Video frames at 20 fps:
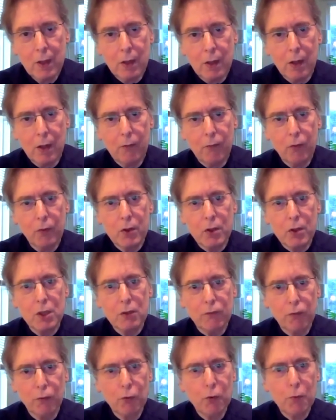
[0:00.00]
For instance,
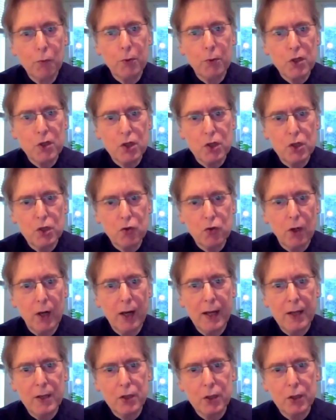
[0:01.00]
for root position
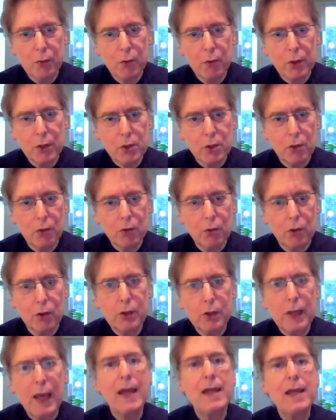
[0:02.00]
triads, there were the so-called
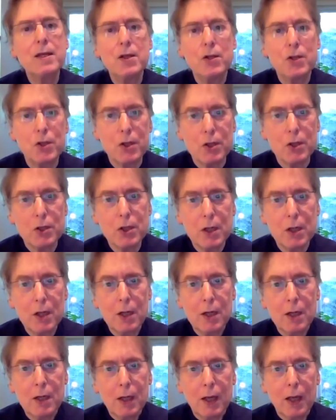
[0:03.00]
cadences.
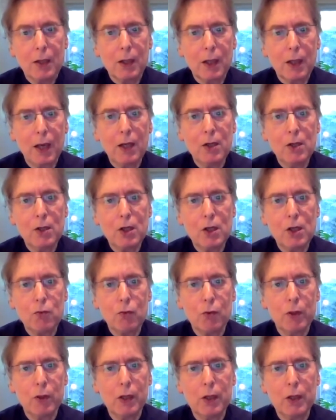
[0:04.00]
And the cadences
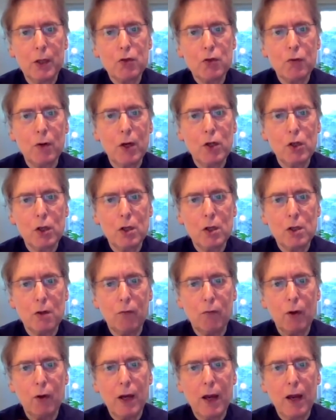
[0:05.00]
were illustrations of
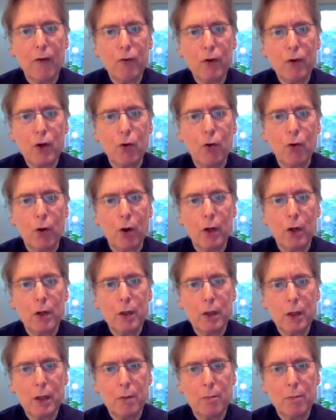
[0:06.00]
what every chord
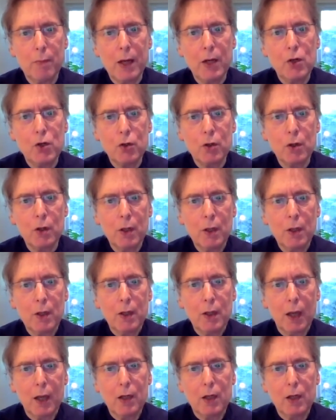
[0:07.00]
in major
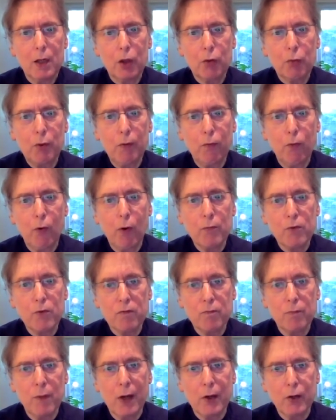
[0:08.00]
and in the 3 forms of
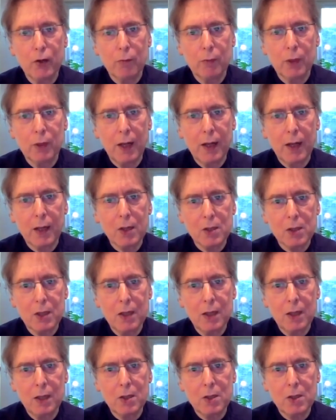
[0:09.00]
minor, melodic,
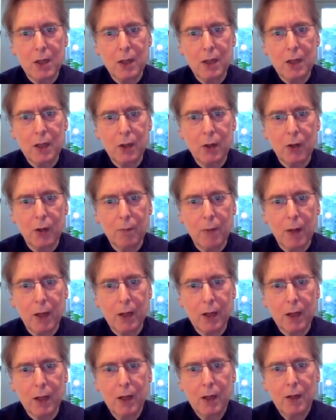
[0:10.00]
ascending, descending, and harmonic,